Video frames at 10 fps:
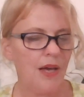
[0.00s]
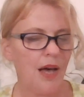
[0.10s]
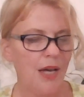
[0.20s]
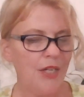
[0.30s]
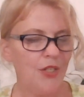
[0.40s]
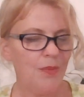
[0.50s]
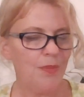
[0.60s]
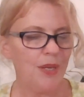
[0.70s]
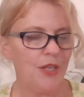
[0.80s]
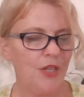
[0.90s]
I should
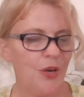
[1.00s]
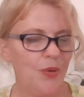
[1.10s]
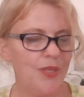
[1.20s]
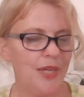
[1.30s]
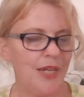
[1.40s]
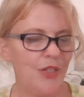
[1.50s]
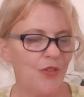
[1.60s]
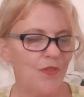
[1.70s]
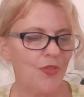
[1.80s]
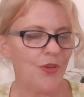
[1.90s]
be in no
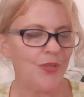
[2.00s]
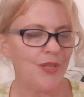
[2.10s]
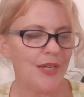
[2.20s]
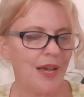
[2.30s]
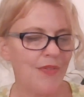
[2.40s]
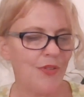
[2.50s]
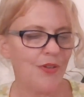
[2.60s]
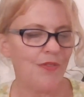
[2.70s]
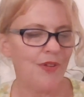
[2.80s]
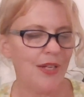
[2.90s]
danger of thirsting after
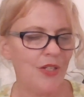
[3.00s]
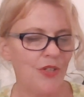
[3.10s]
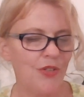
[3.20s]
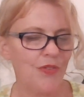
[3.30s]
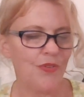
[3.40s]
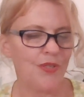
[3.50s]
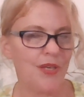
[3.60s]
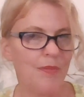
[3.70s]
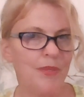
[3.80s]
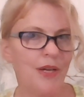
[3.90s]
adventures for
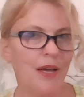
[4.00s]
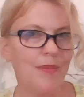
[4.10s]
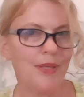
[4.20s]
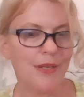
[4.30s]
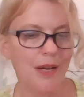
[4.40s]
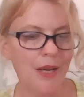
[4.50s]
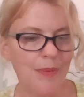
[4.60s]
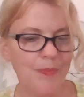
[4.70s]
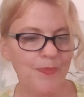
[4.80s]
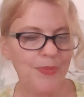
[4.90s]
some time to
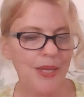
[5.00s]
come.